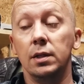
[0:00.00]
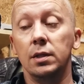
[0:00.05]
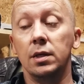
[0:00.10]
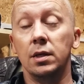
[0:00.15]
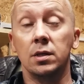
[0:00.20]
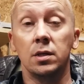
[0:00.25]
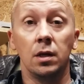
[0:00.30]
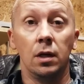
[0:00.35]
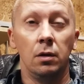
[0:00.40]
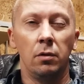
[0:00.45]

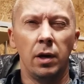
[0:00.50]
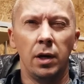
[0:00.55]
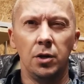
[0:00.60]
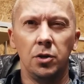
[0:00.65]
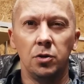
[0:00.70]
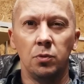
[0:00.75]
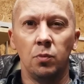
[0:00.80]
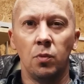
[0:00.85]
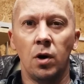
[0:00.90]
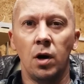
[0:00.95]

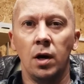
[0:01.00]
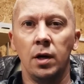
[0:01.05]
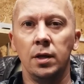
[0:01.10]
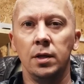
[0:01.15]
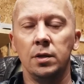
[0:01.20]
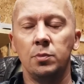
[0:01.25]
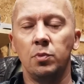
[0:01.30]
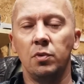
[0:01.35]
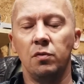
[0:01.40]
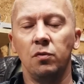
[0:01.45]
discoloration
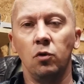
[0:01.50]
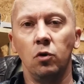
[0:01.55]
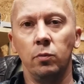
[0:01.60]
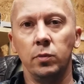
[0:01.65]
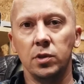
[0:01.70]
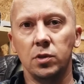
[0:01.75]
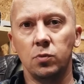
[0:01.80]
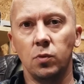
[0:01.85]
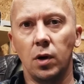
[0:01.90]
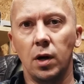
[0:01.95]
wise,
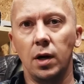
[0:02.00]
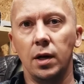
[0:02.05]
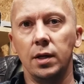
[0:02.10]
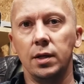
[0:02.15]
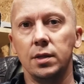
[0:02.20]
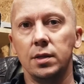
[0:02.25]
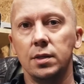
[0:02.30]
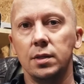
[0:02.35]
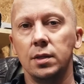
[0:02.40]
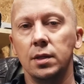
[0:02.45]
performance
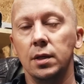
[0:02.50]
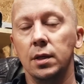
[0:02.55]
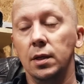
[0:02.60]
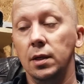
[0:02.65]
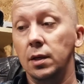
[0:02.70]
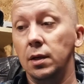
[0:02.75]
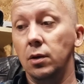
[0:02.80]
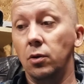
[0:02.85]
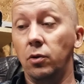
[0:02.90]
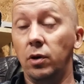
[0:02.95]
wise,
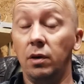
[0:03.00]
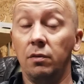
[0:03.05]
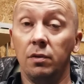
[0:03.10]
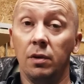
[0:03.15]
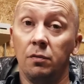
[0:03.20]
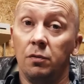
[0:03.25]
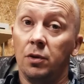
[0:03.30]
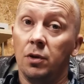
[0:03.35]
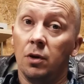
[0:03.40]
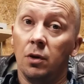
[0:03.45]
or even
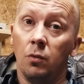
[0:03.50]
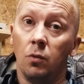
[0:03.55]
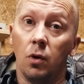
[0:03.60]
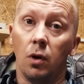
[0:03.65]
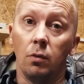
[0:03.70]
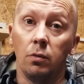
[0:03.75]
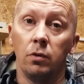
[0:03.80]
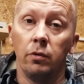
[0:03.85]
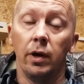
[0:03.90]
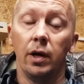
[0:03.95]
if you know
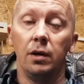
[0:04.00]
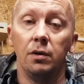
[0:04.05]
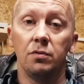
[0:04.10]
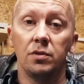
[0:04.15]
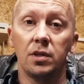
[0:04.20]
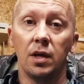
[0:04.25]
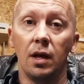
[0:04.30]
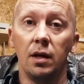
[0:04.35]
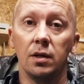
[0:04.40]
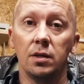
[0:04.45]
what grade of
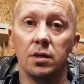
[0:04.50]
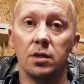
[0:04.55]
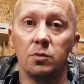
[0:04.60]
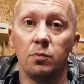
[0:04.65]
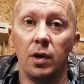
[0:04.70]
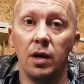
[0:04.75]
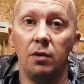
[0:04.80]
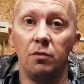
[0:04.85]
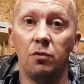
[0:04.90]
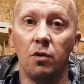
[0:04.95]
stainless it's
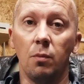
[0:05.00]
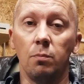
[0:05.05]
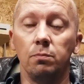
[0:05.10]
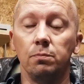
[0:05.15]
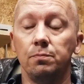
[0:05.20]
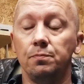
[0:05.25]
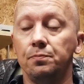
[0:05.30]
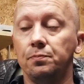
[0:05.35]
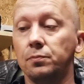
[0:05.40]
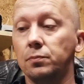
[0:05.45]
made from.
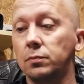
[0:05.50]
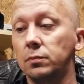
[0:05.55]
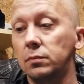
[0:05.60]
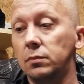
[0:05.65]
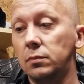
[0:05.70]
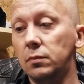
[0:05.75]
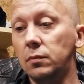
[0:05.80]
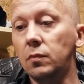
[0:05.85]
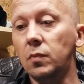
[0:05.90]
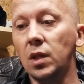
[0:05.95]

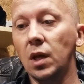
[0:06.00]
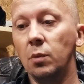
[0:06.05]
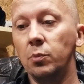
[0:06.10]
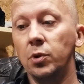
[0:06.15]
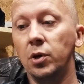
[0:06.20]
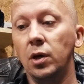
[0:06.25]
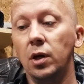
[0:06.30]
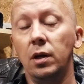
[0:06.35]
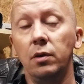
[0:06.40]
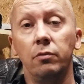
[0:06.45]
I'd
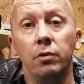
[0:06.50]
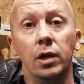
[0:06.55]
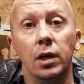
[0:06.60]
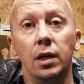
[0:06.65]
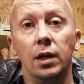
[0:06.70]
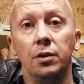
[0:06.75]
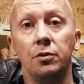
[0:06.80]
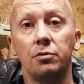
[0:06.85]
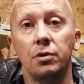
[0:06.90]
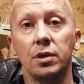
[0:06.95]
be
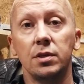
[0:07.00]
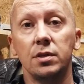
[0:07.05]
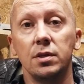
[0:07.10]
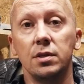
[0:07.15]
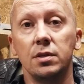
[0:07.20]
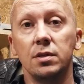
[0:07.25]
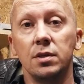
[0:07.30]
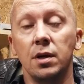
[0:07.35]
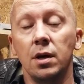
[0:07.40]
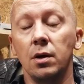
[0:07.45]
really
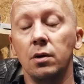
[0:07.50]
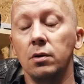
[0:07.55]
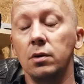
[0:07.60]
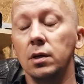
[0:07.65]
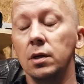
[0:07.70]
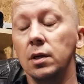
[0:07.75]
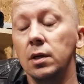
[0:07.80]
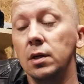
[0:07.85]
interested to know.